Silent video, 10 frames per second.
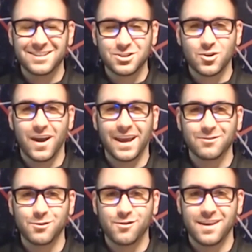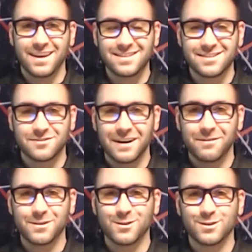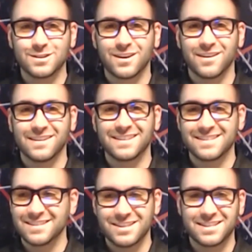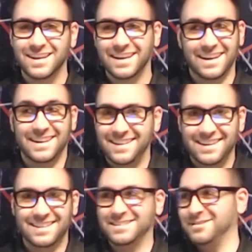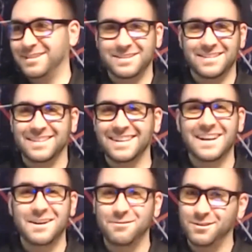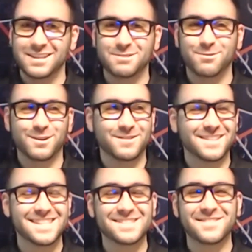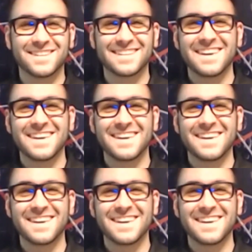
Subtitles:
Just trying out new things. It's great when you start because it's just like anything. Whoa, will this work? Will this work?